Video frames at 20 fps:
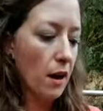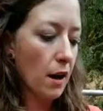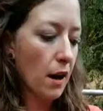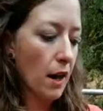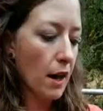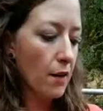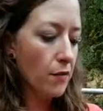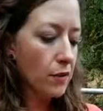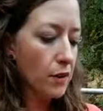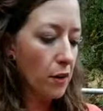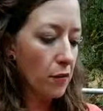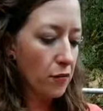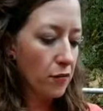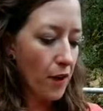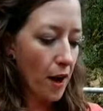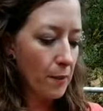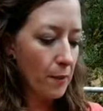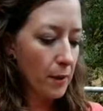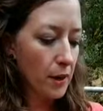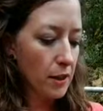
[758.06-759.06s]
enough
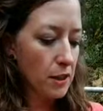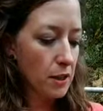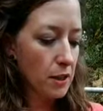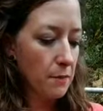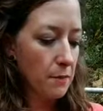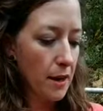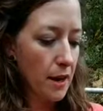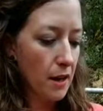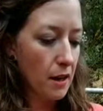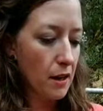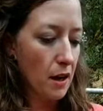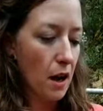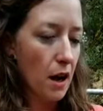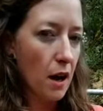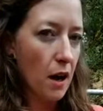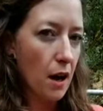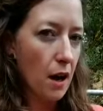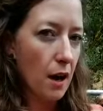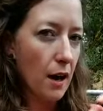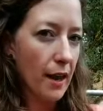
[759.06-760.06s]
fabric to make
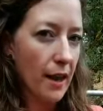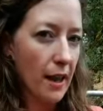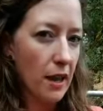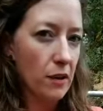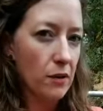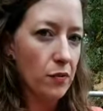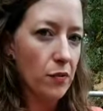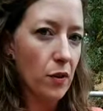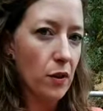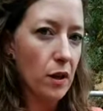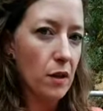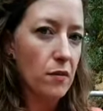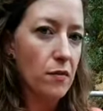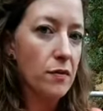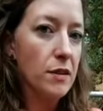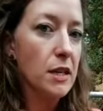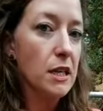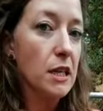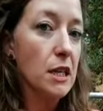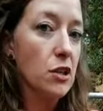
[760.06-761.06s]
a handful of
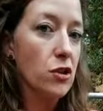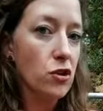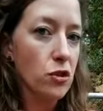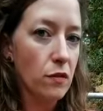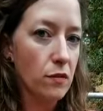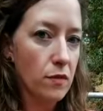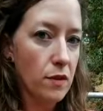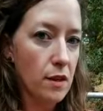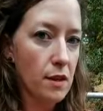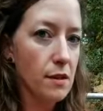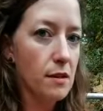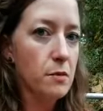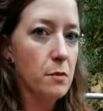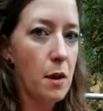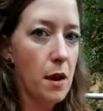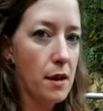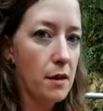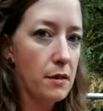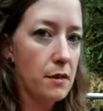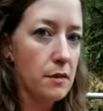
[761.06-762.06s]
each of these
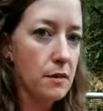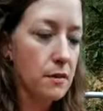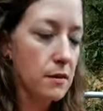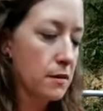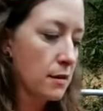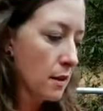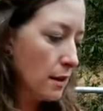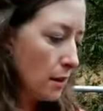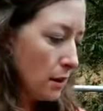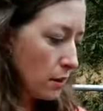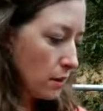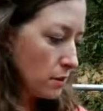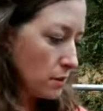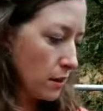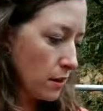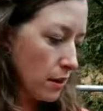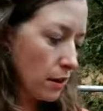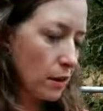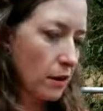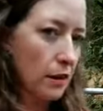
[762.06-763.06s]
ones. So
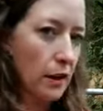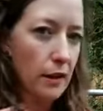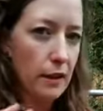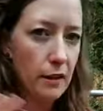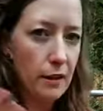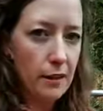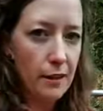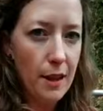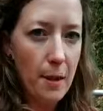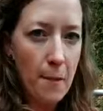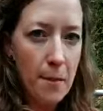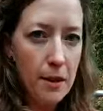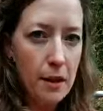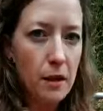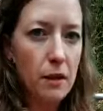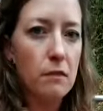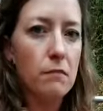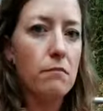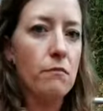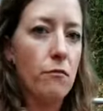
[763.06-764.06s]
they're like
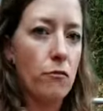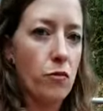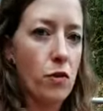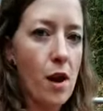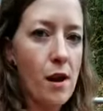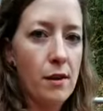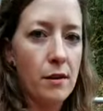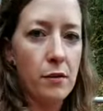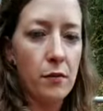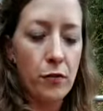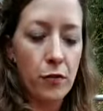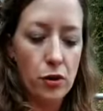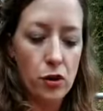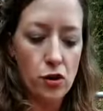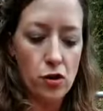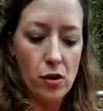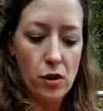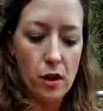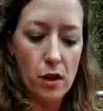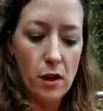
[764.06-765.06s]
limited run for
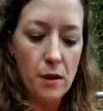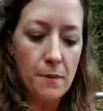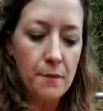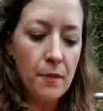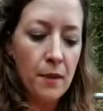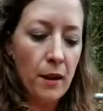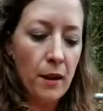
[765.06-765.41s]
sure.